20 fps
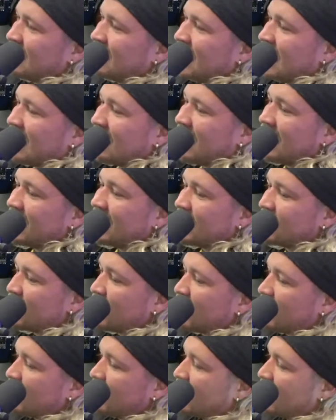I like it. Is
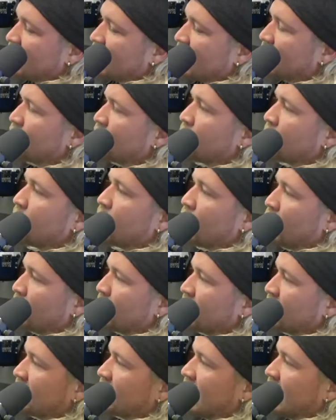it a super
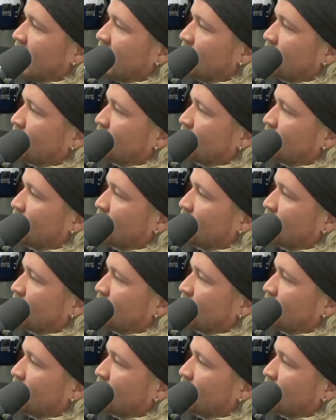portable setup?